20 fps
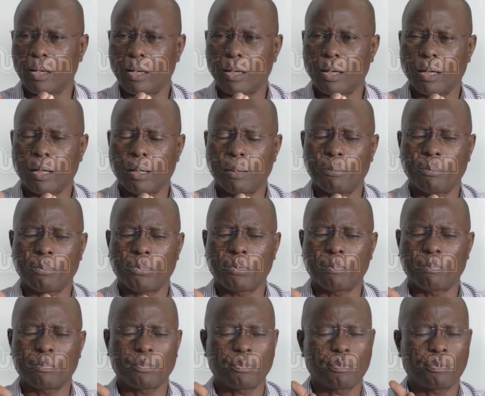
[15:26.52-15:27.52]
um,
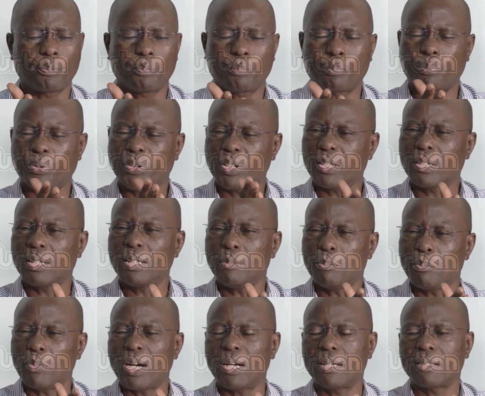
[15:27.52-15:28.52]
pretty
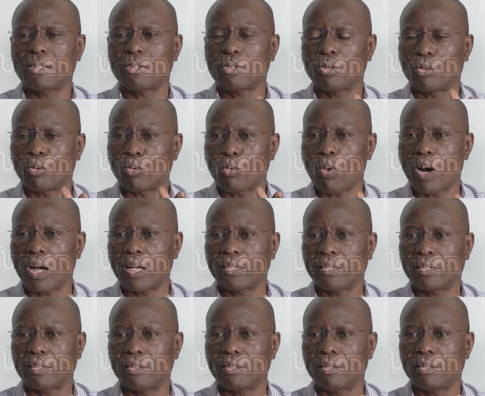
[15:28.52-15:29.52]
much on
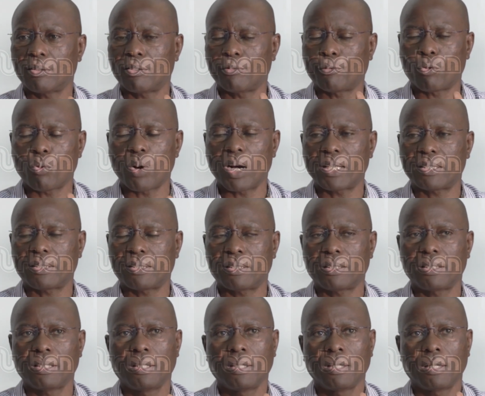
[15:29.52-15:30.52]
what, of what
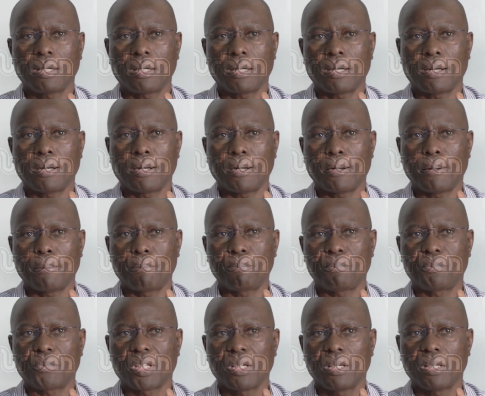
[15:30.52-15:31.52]

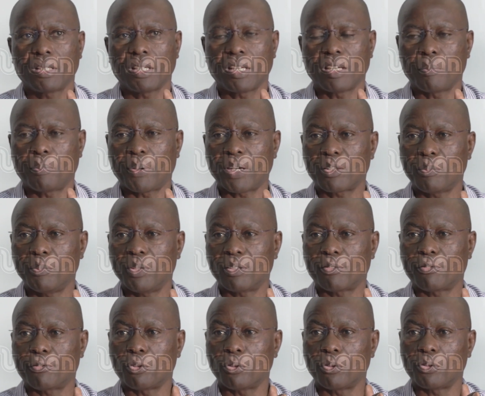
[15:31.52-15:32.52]
um, the
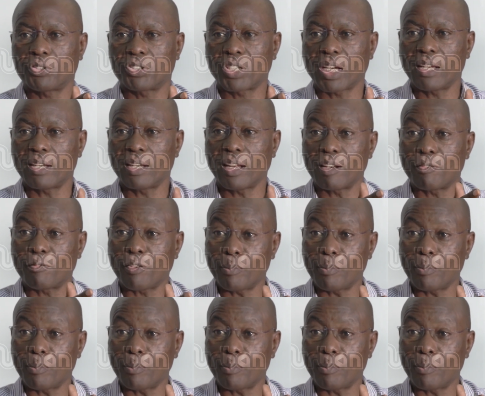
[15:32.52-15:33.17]
Department for Child and